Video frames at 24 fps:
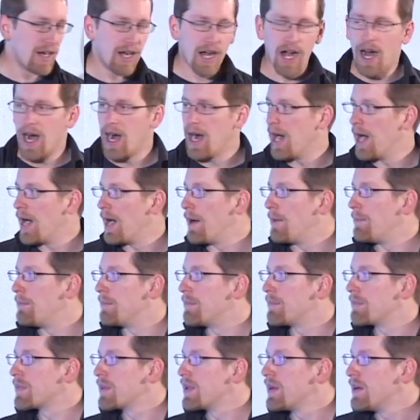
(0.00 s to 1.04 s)

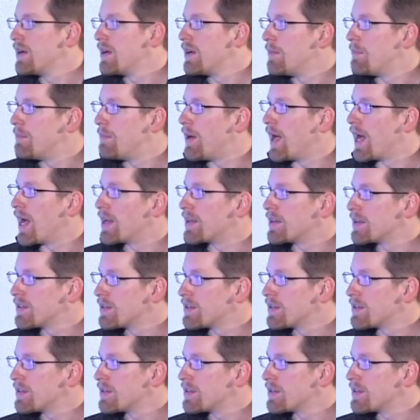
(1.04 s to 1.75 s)
Um, but